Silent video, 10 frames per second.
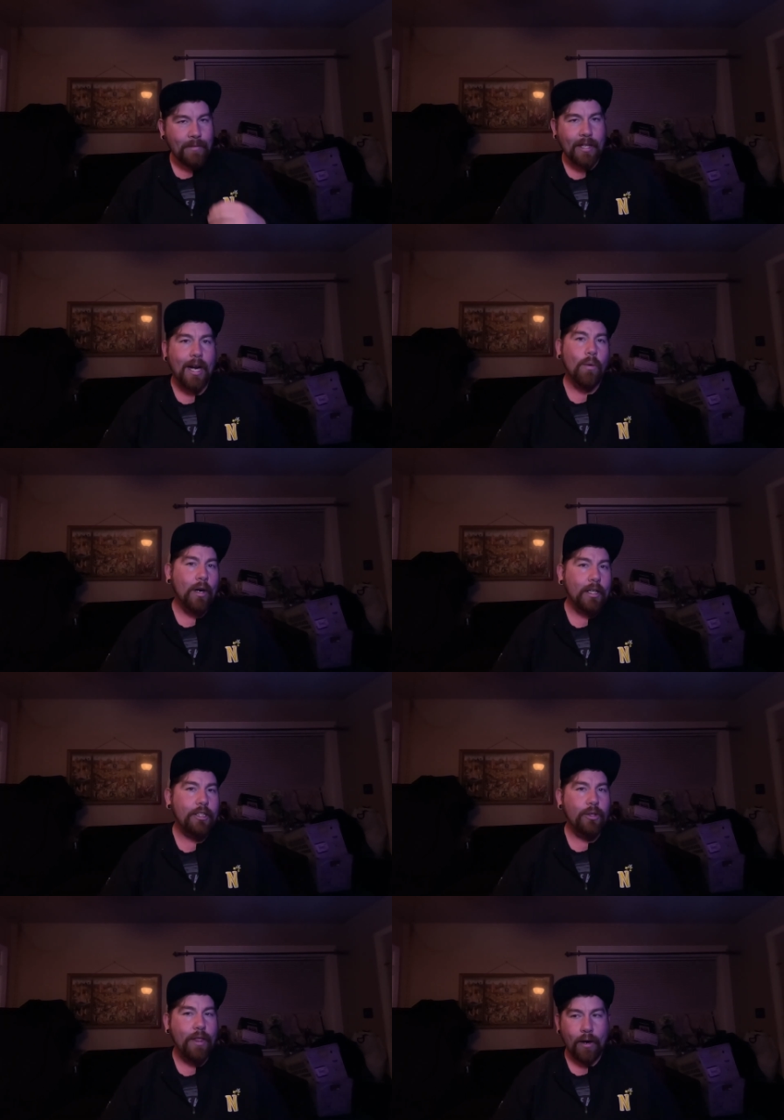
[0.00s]
that I want to
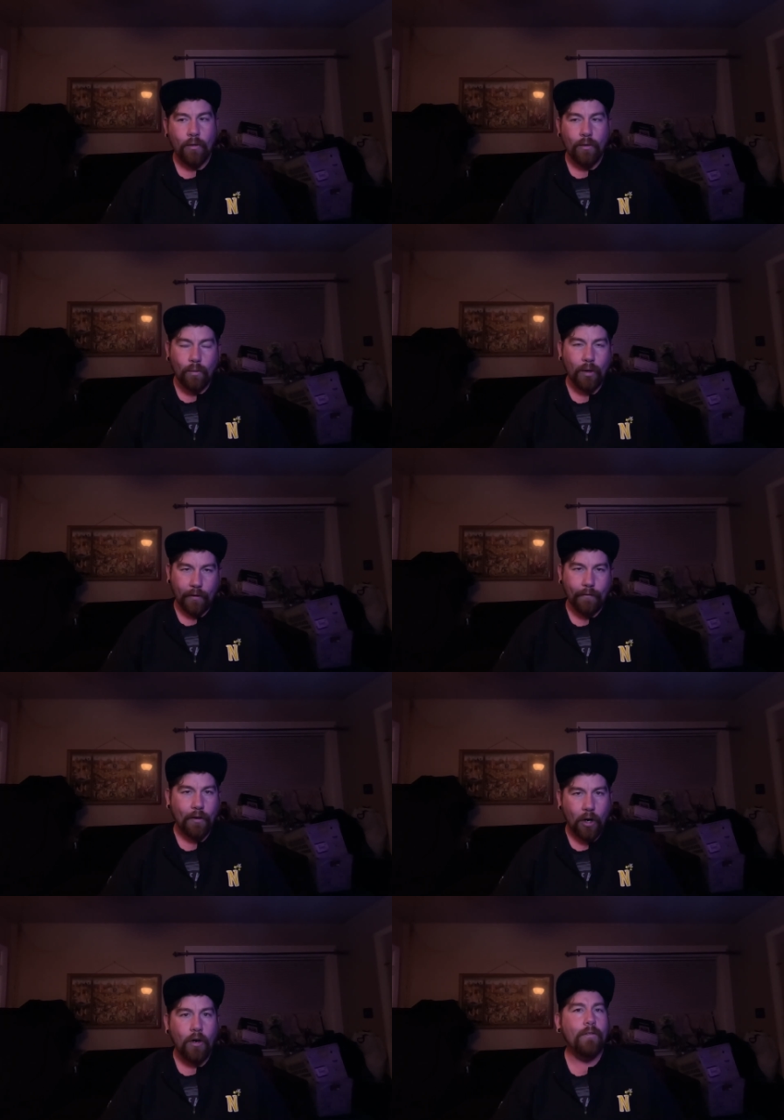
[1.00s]
do that will
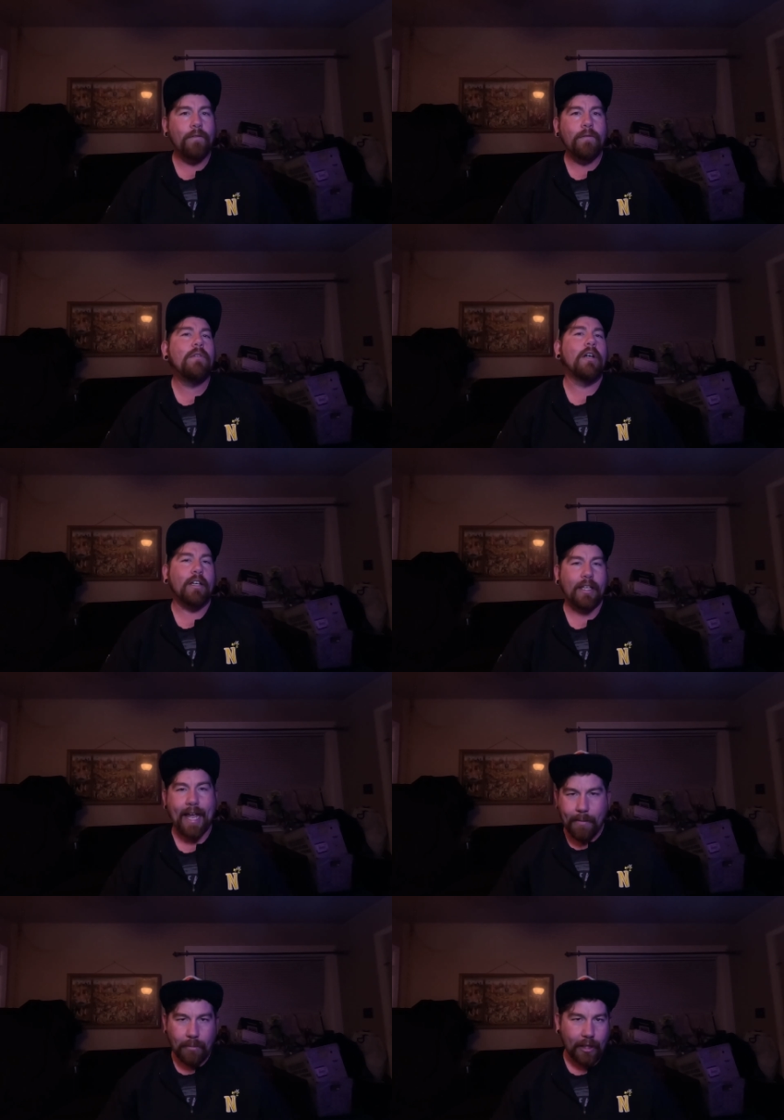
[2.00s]
involve
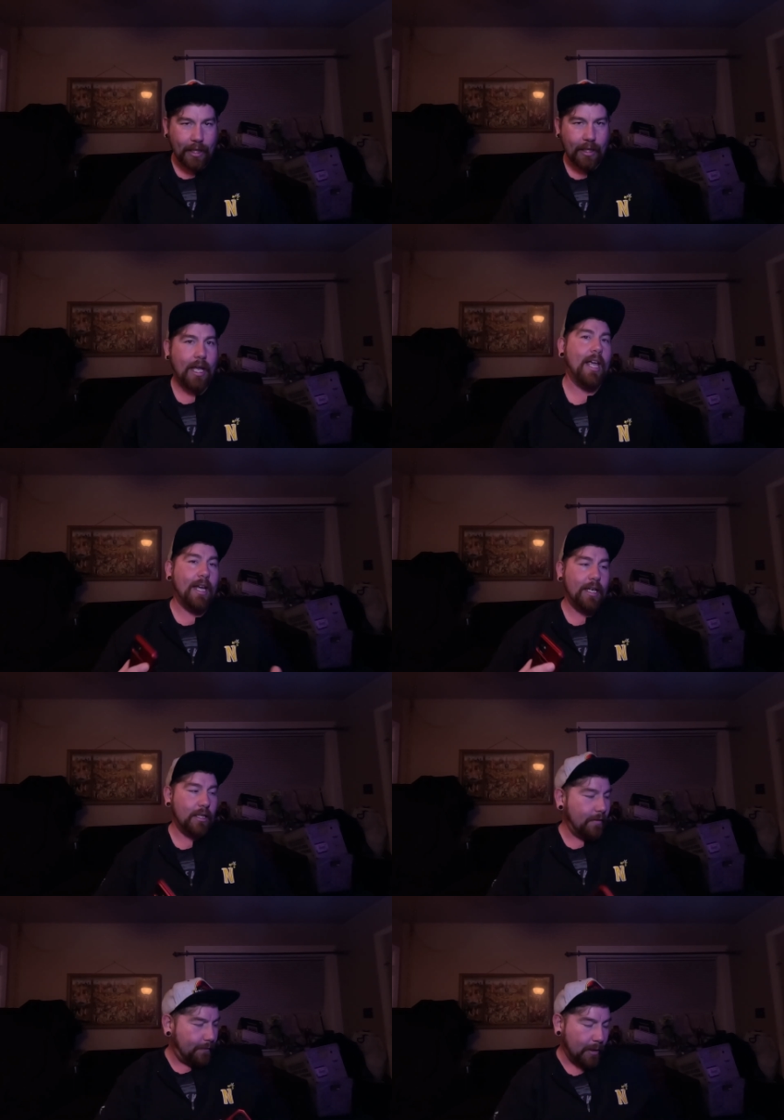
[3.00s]
gambling
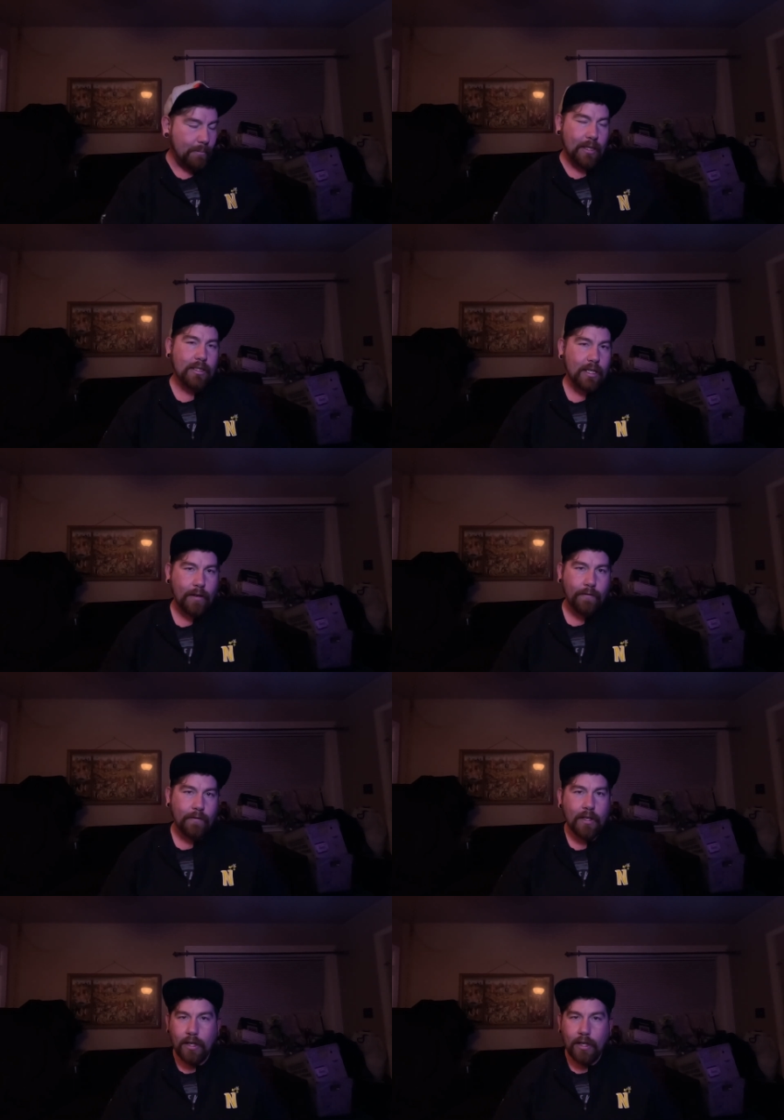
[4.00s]
and flipping stuff.